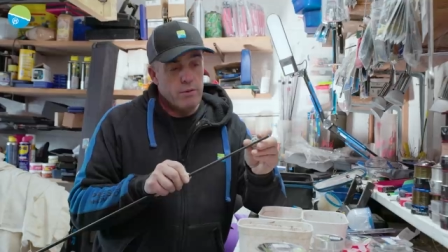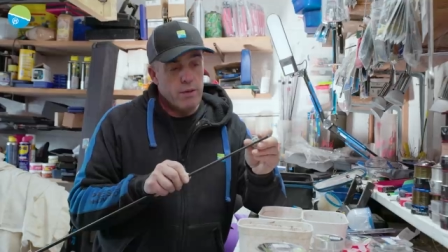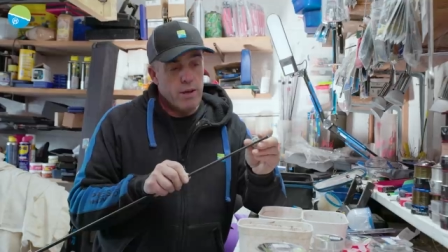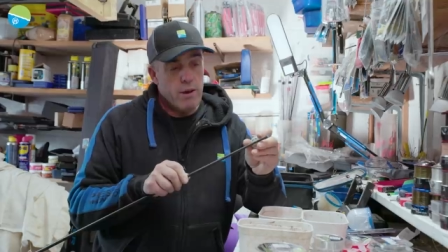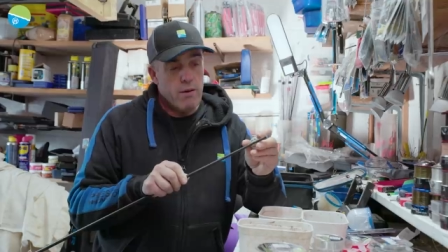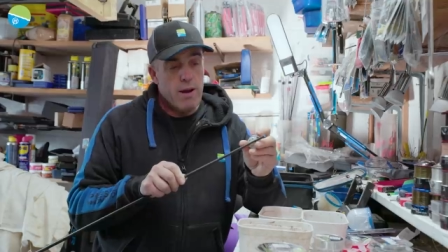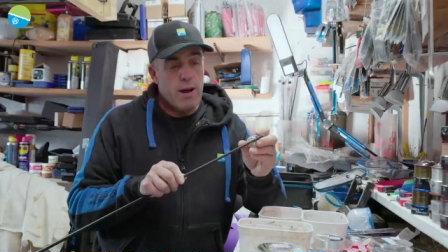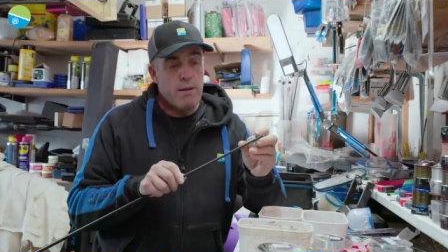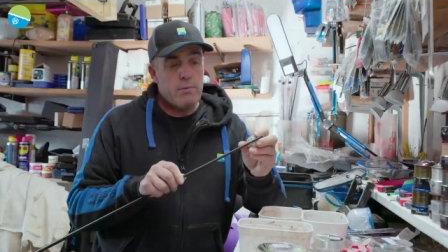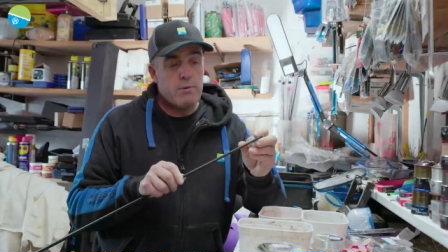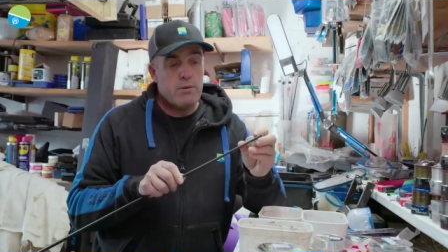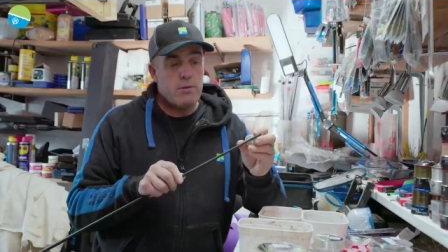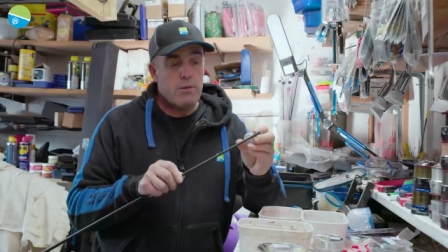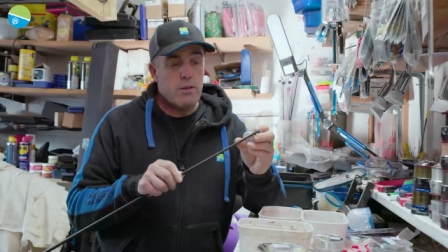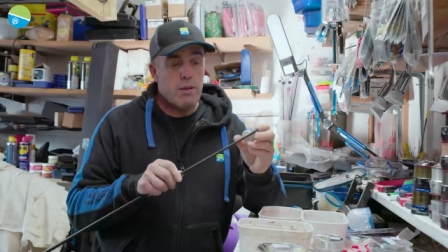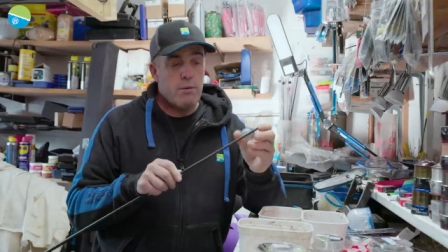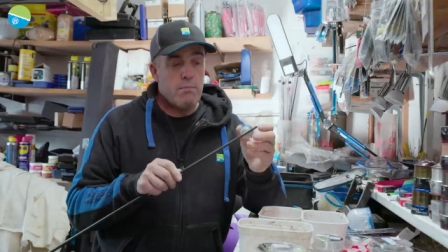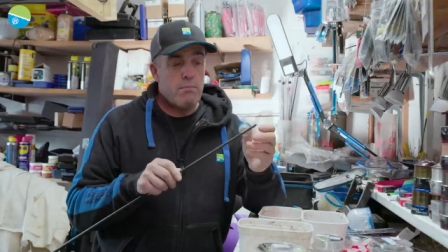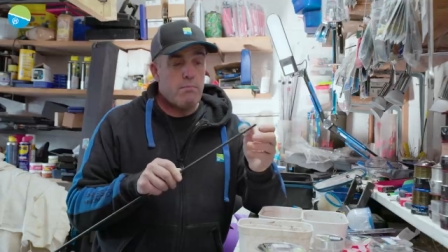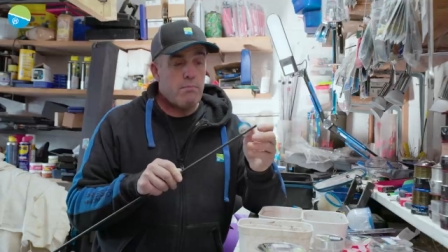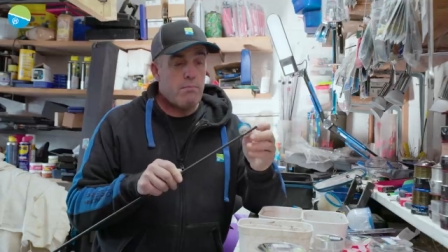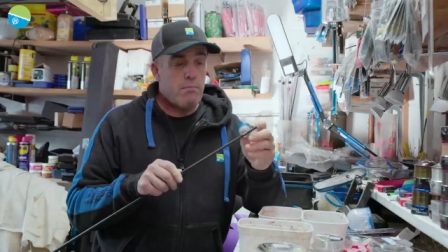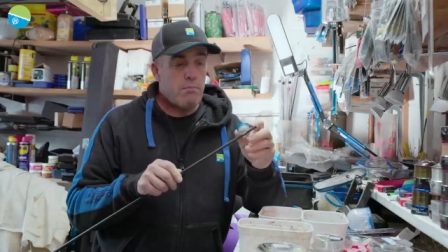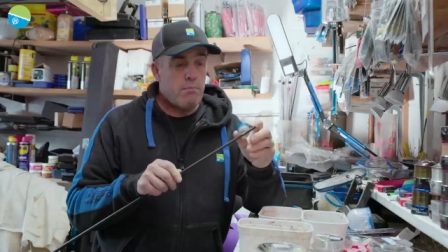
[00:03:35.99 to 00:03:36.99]
They're absolutely
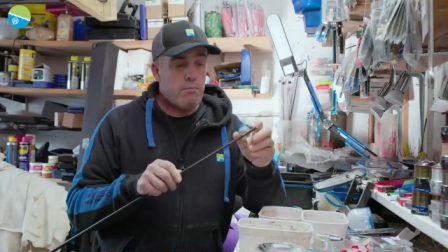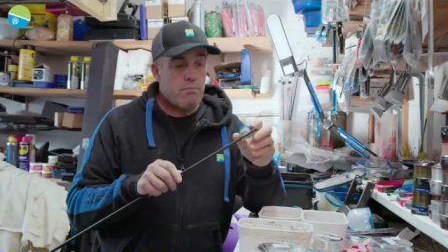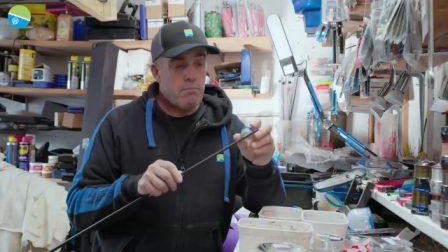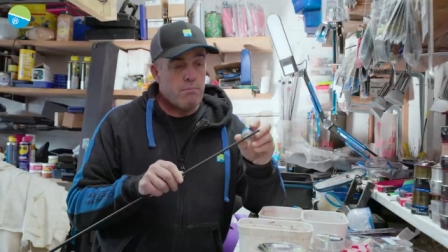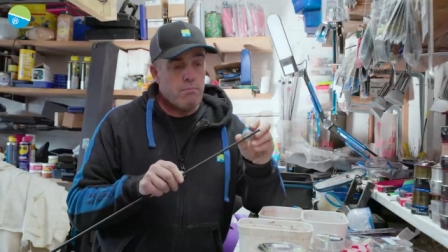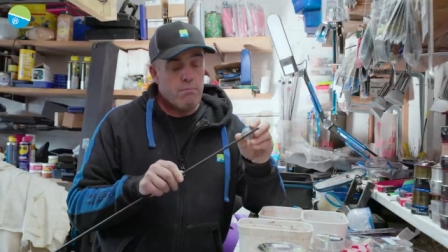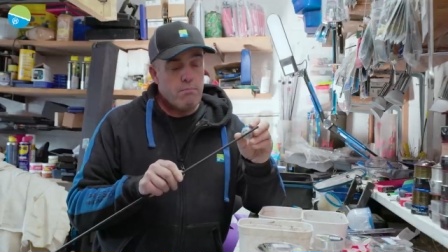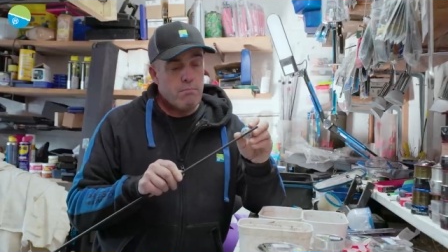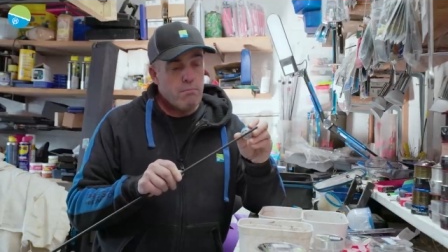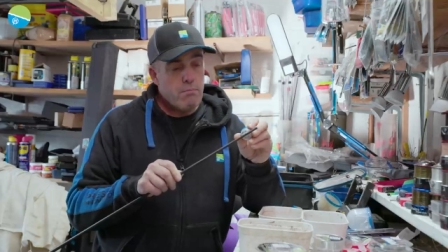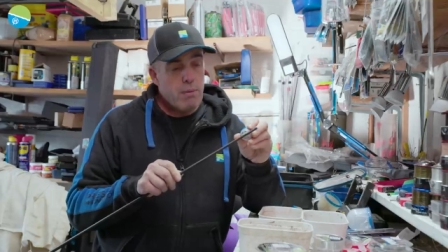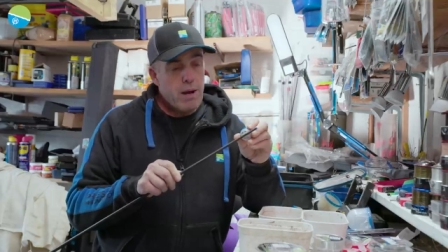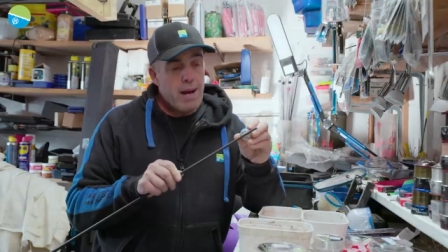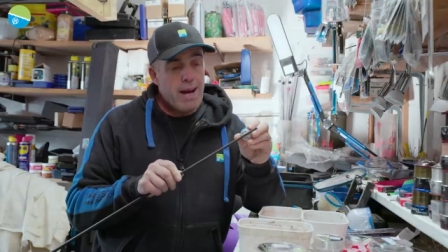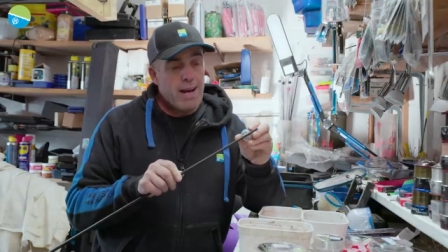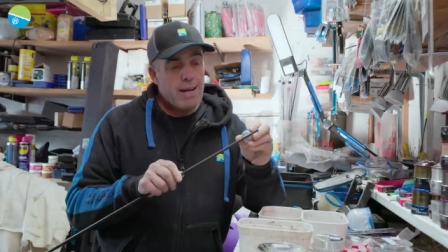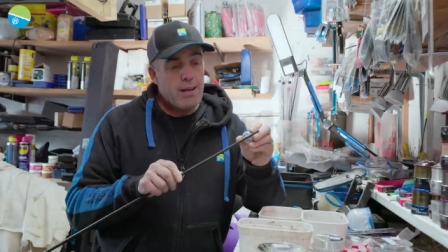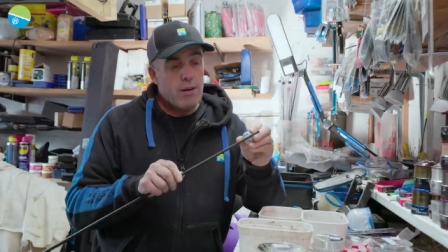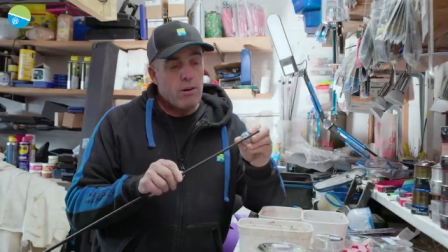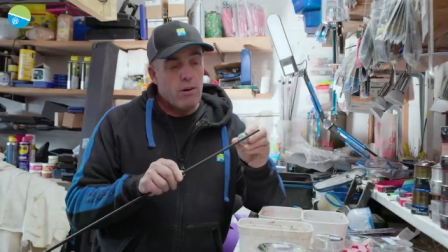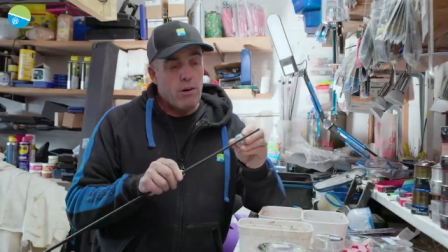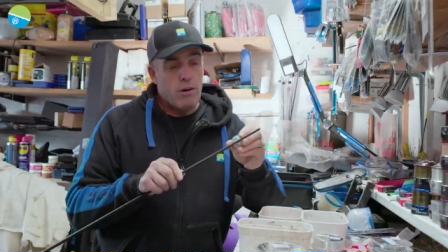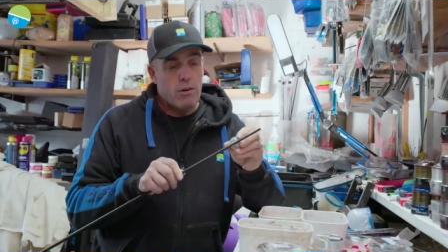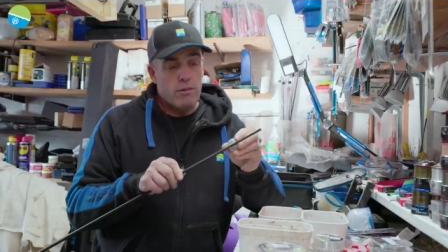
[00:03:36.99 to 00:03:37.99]
bang
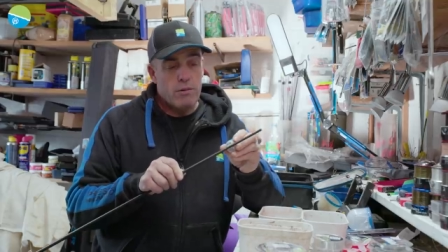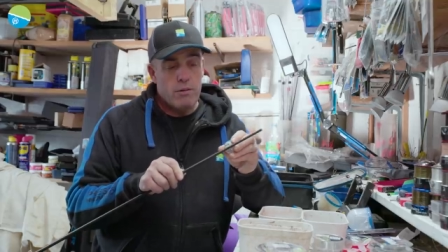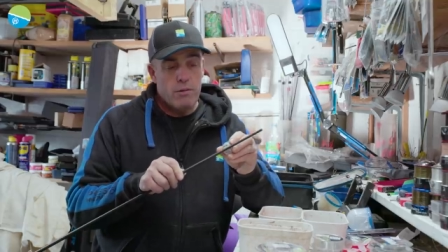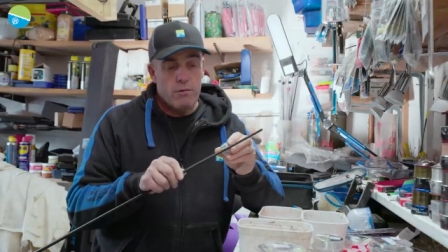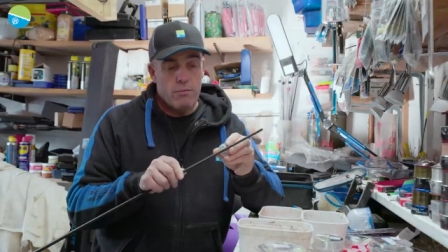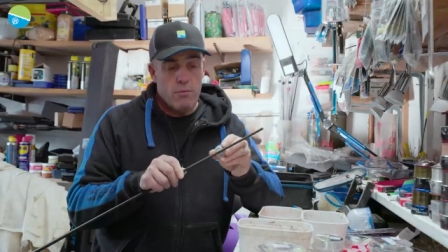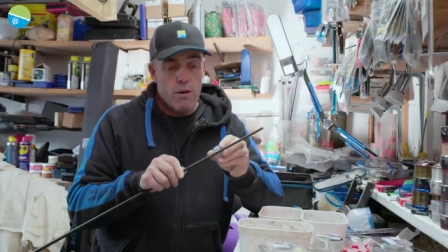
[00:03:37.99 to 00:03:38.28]
on.